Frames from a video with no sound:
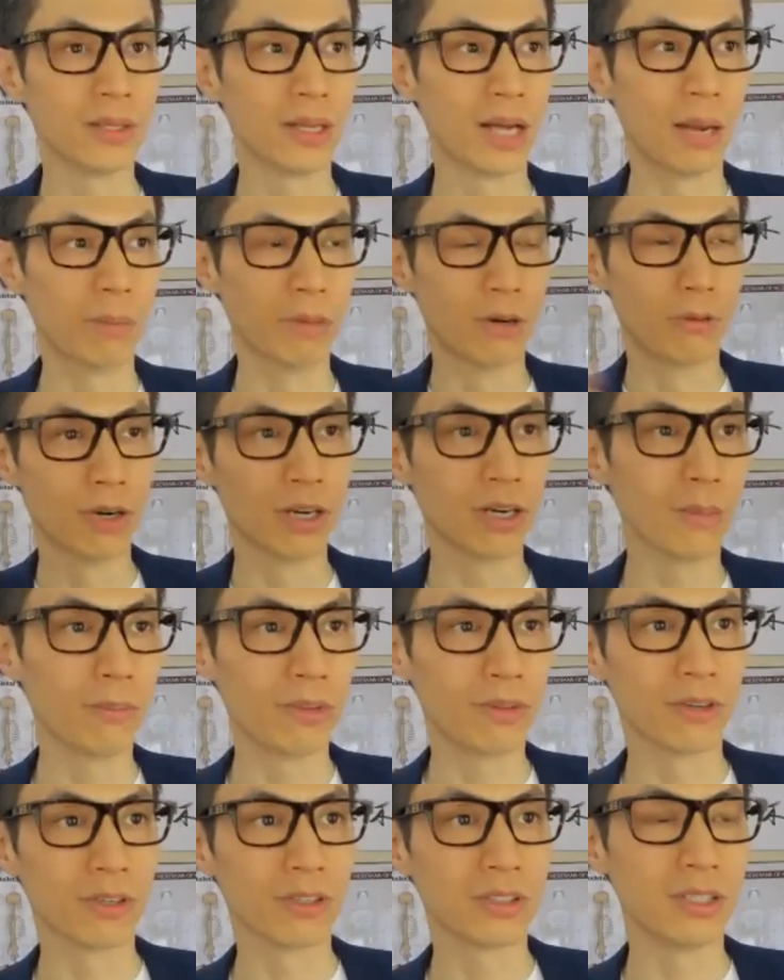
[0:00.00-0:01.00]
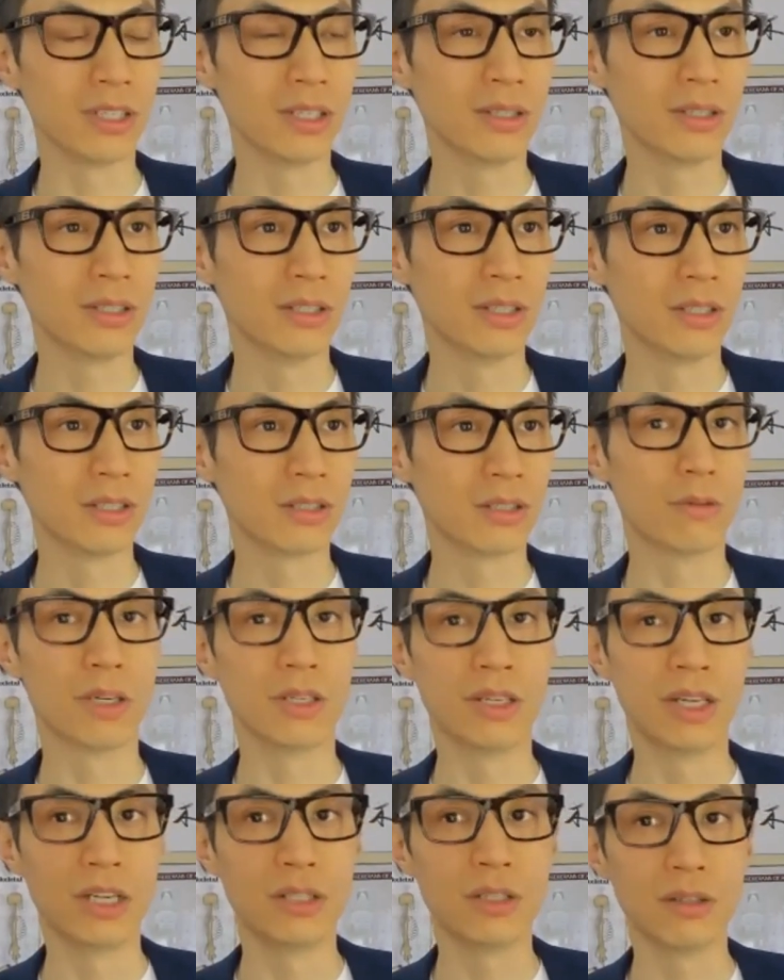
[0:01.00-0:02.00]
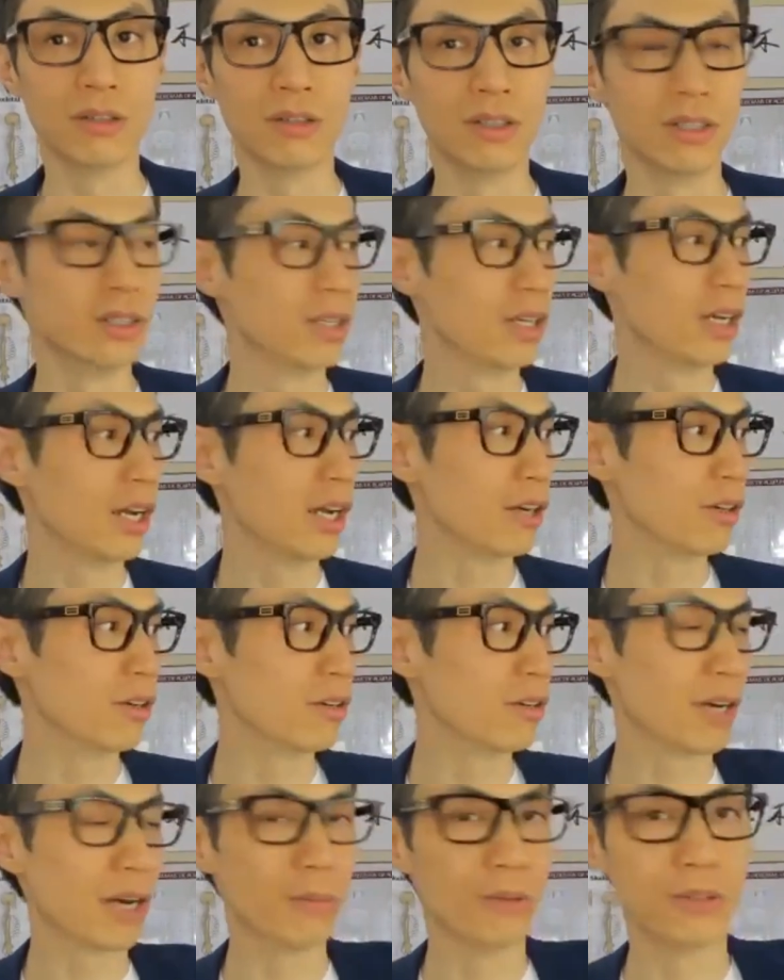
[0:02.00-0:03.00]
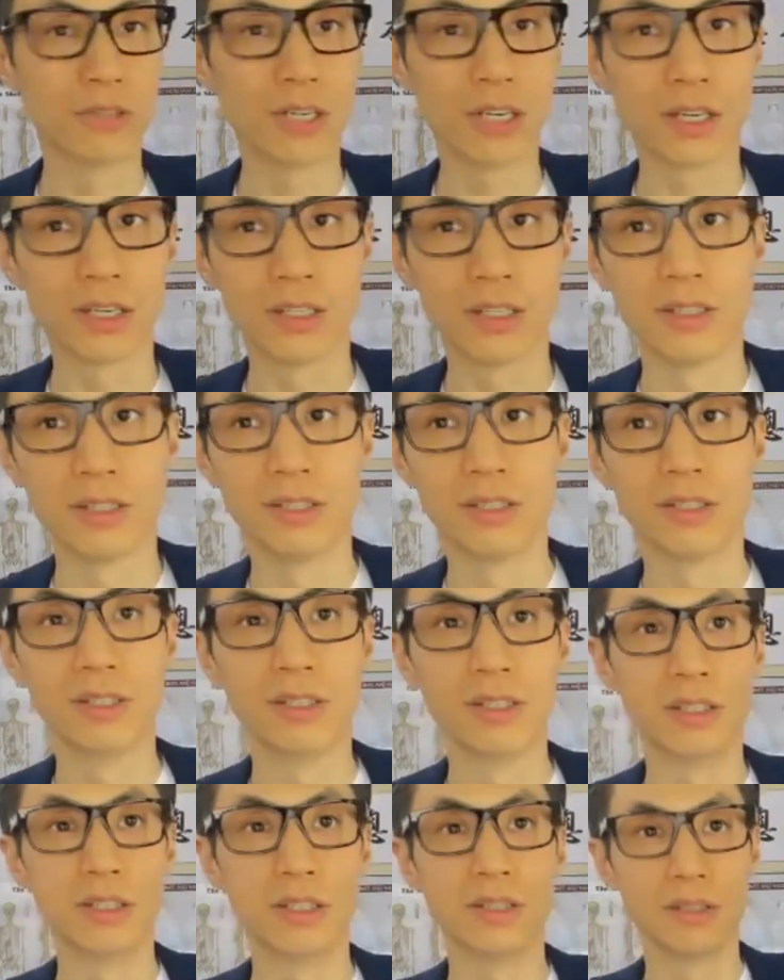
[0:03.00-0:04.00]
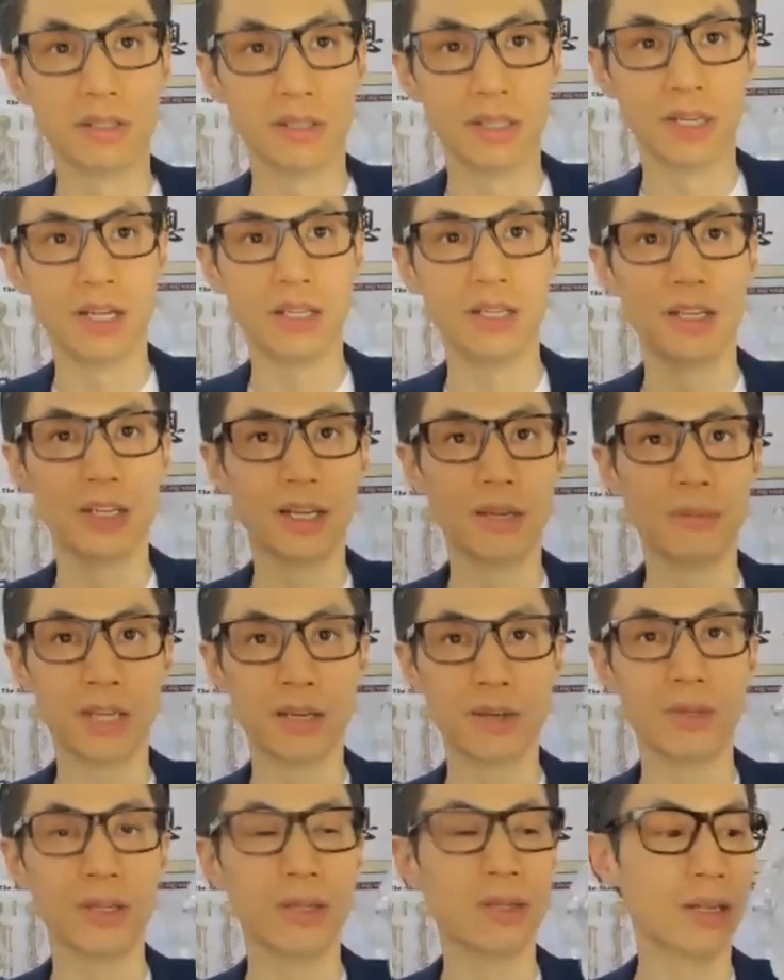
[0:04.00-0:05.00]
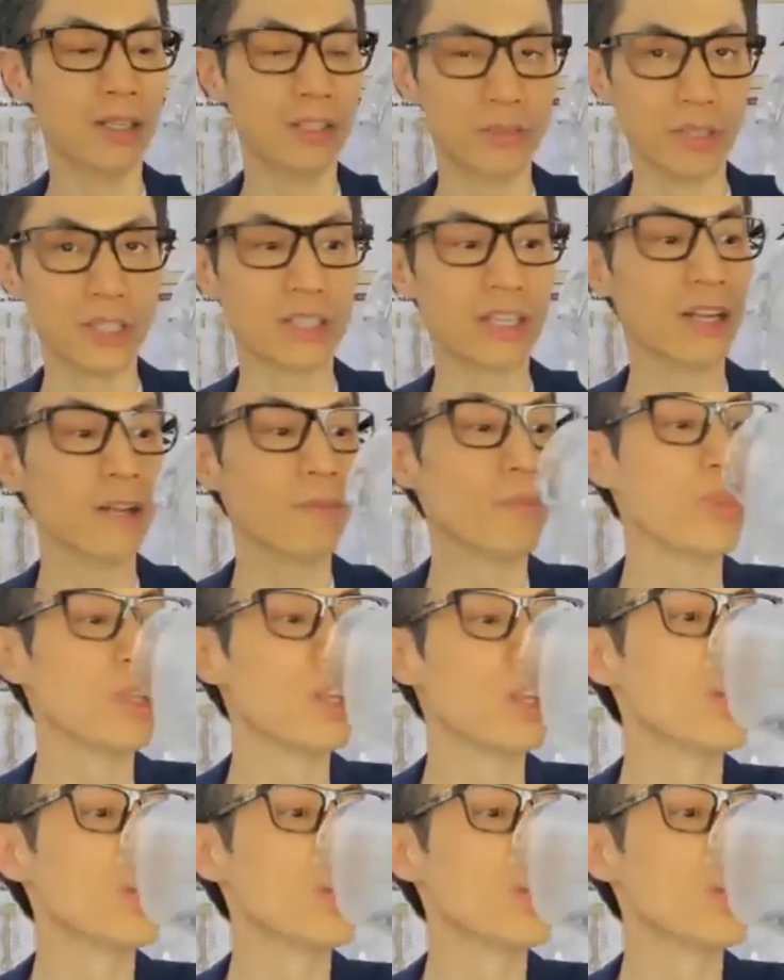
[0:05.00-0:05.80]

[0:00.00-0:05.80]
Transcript: I'm aware I'm thirsty, so what do? I go grab a drink. And then I drink it,